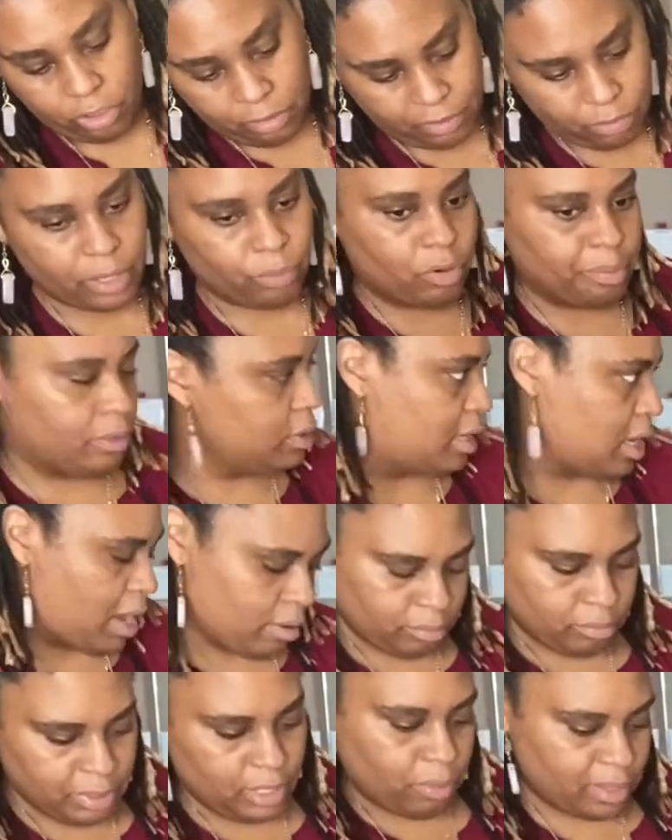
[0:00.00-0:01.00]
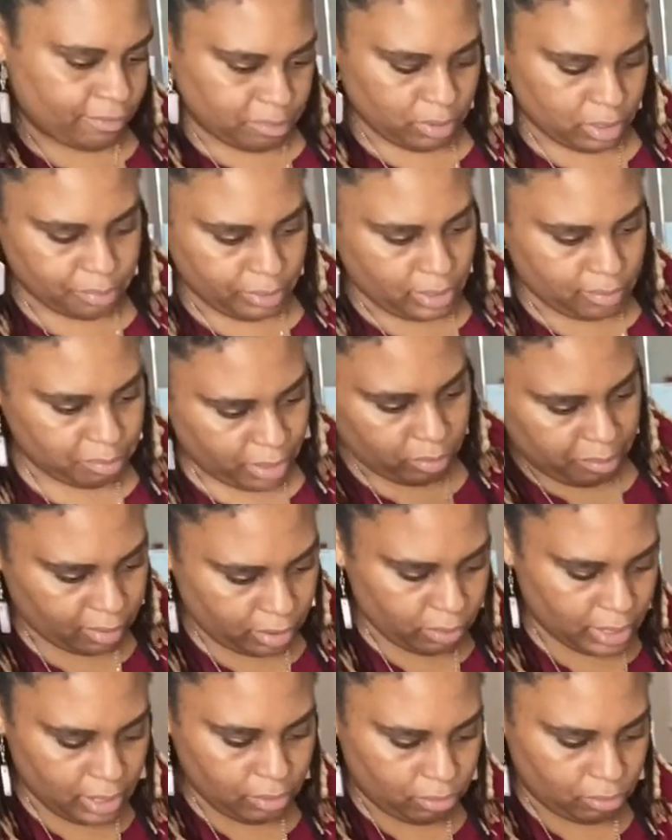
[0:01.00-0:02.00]
interlocking portion of this
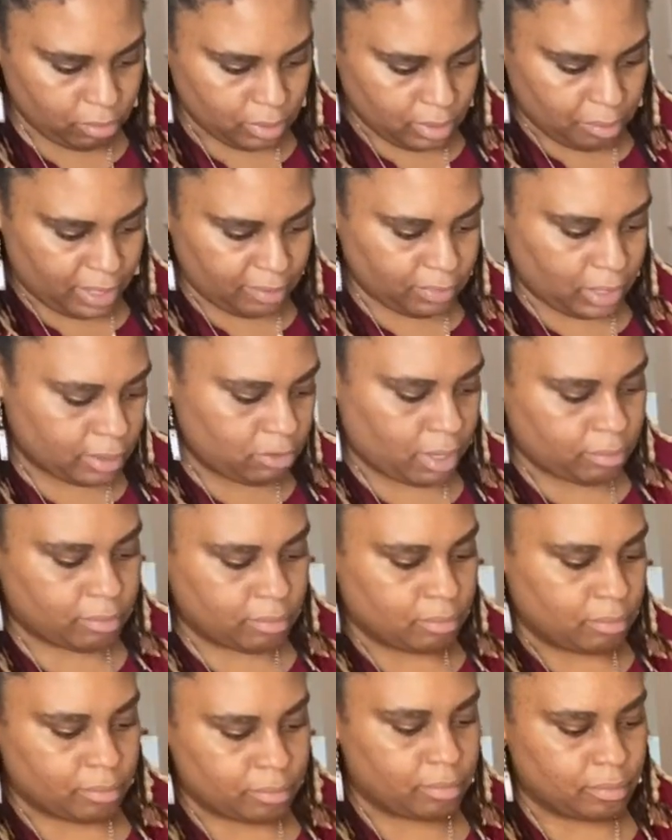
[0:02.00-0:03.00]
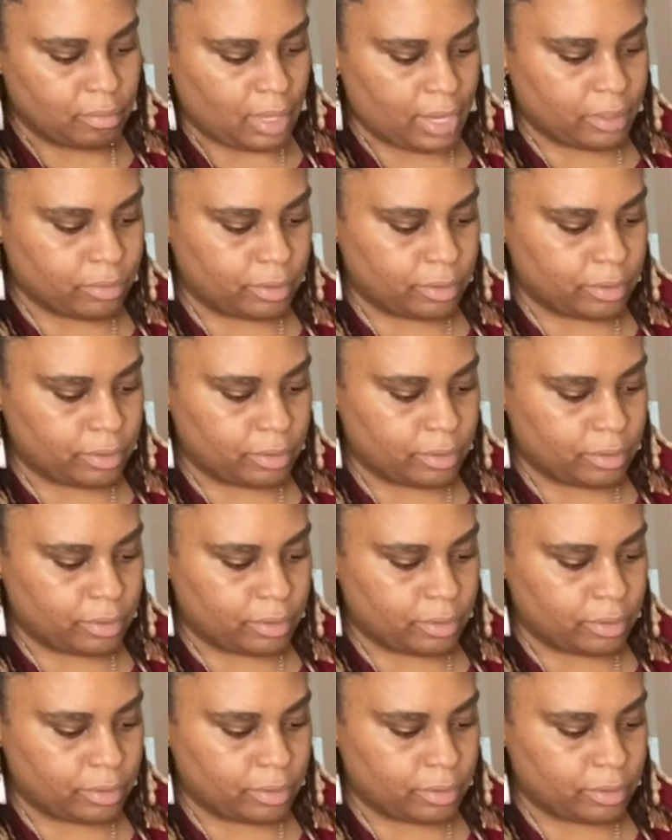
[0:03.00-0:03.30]
maintenance. You just want to crochet.